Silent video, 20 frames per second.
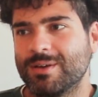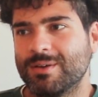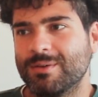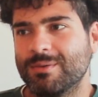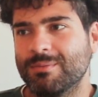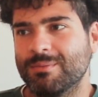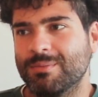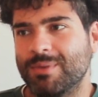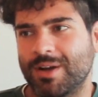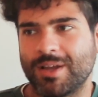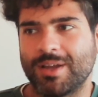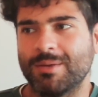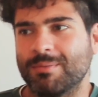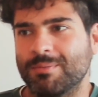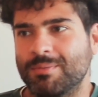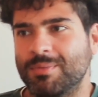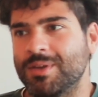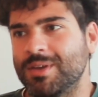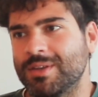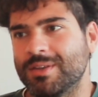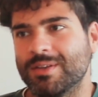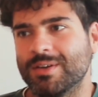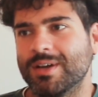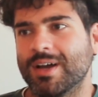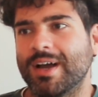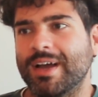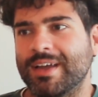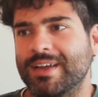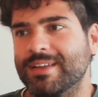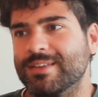by being the
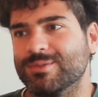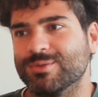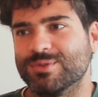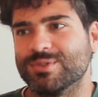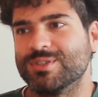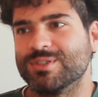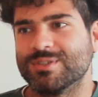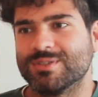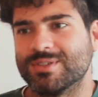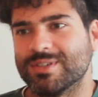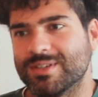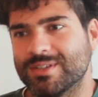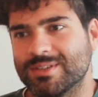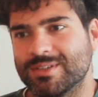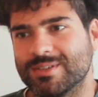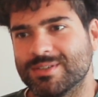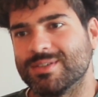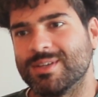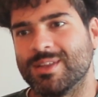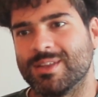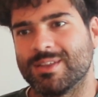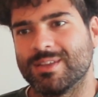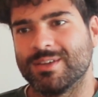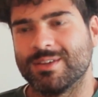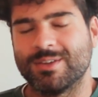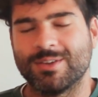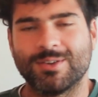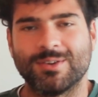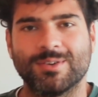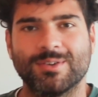guy who teaches them the same thing.
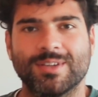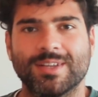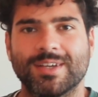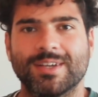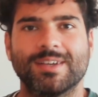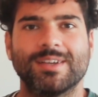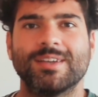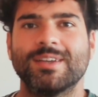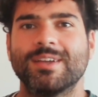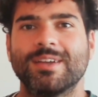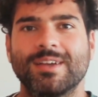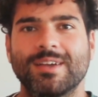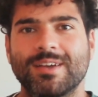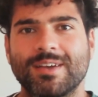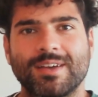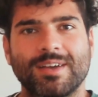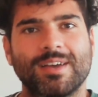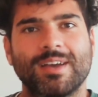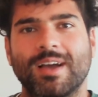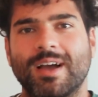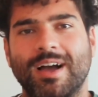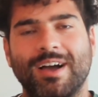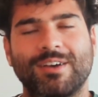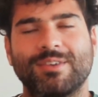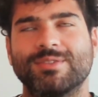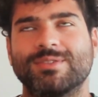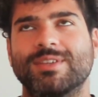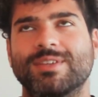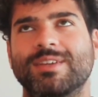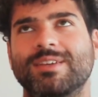Like, I
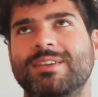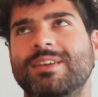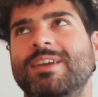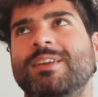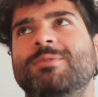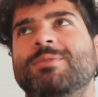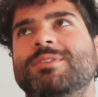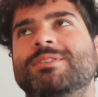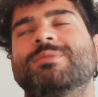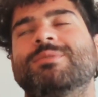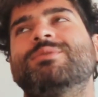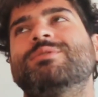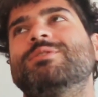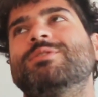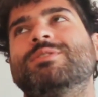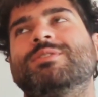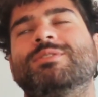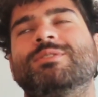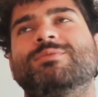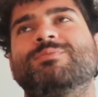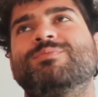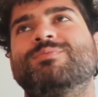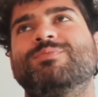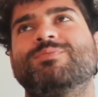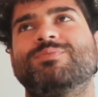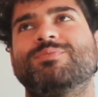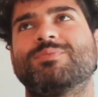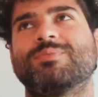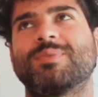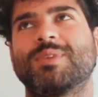was just
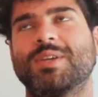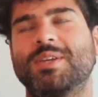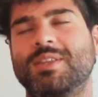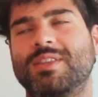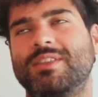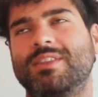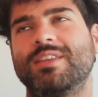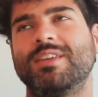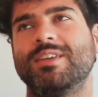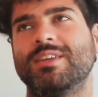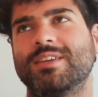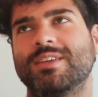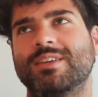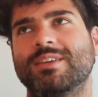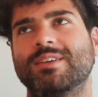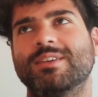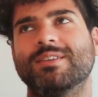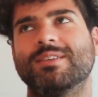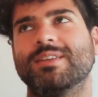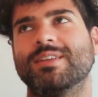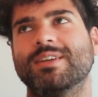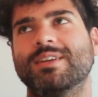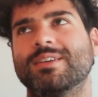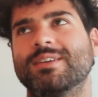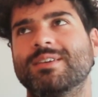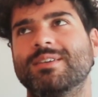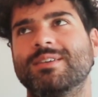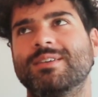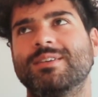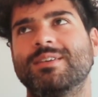thinking, like,
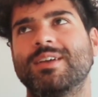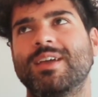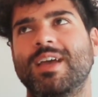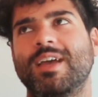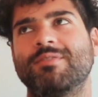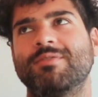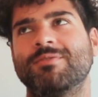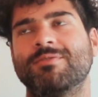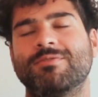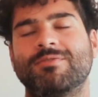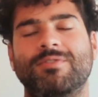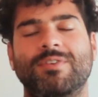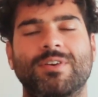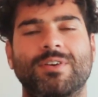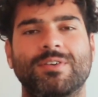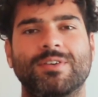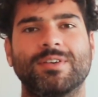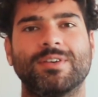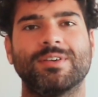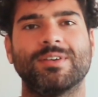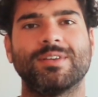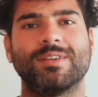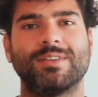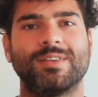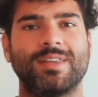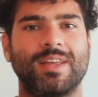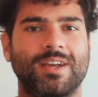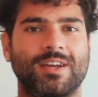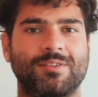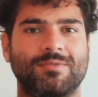having very
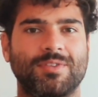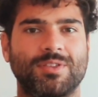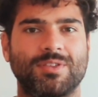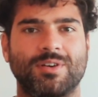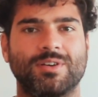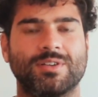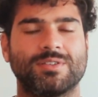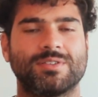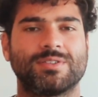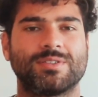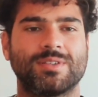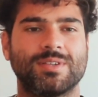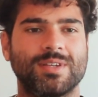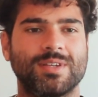negative thoughts.